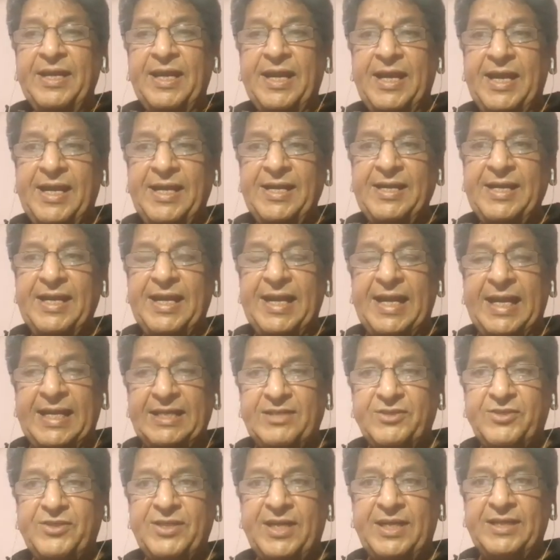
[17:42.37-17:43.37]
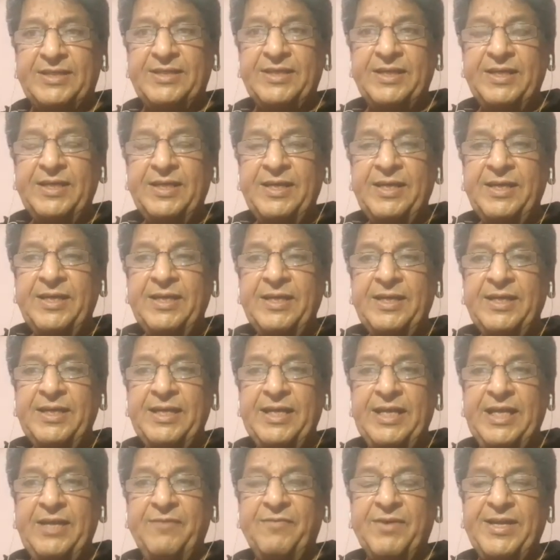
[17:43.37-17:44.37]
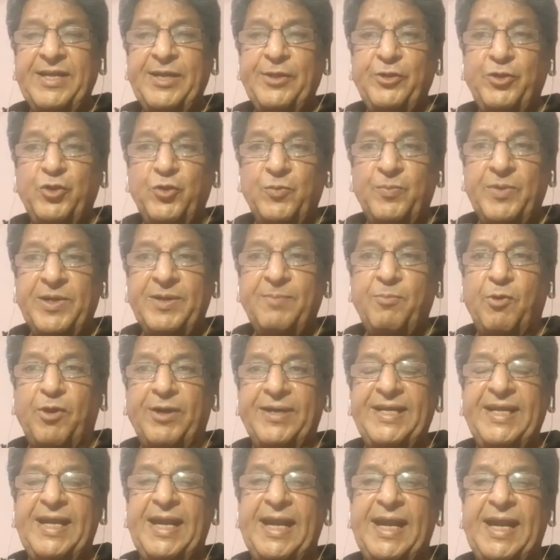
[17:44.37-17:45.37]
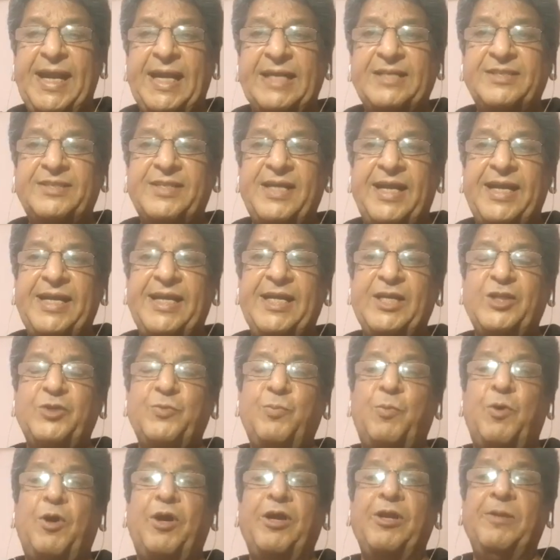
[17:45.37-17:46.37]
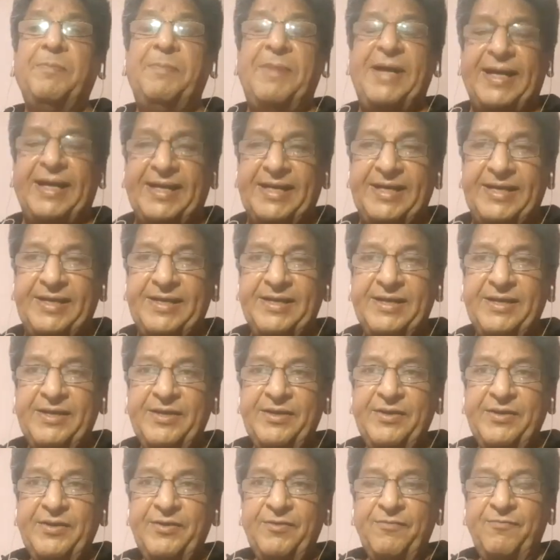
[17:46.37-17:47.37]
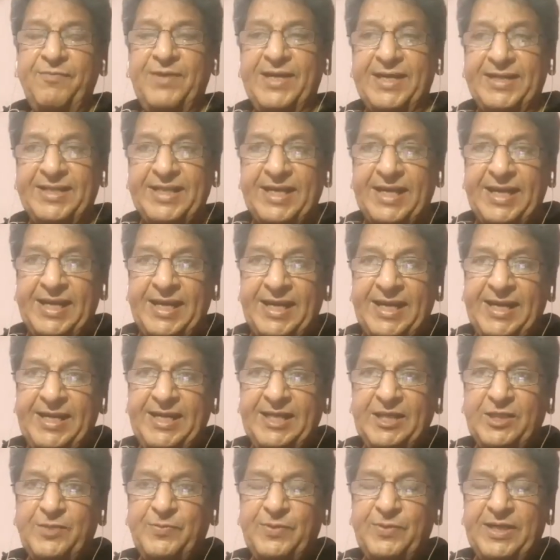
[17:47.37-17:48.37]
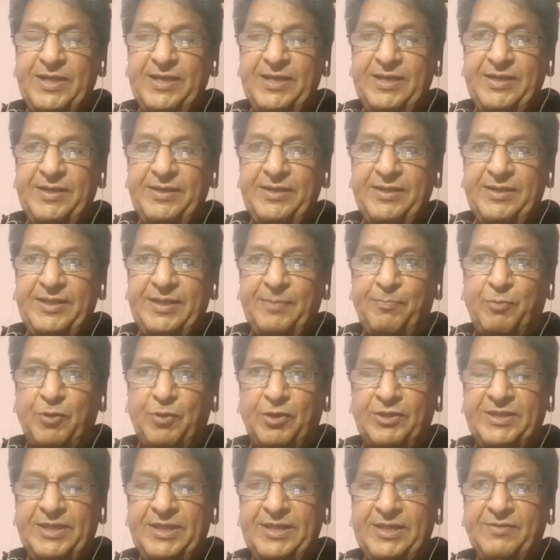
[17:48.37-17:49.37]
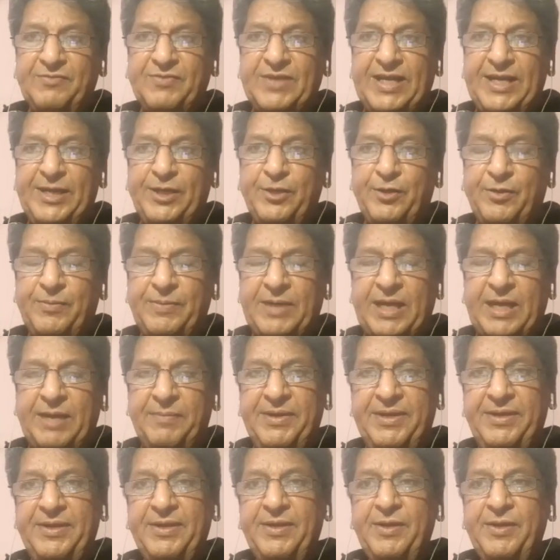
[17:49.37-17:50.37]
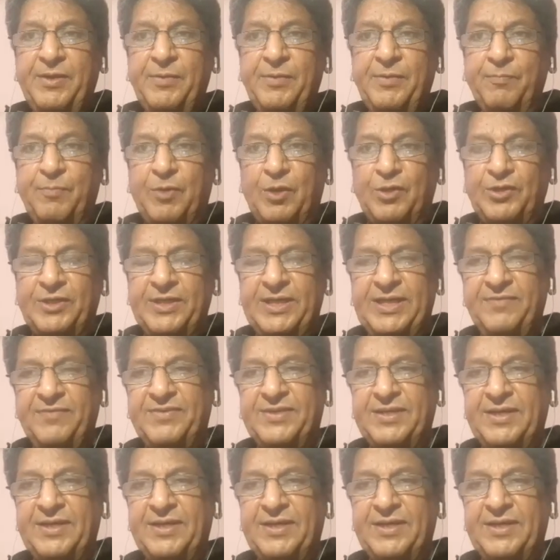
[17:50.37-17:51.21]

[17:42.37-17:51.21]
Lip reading: And as such, even a human body acts like a small magnet, where the head is the positive side of, I mean, positive,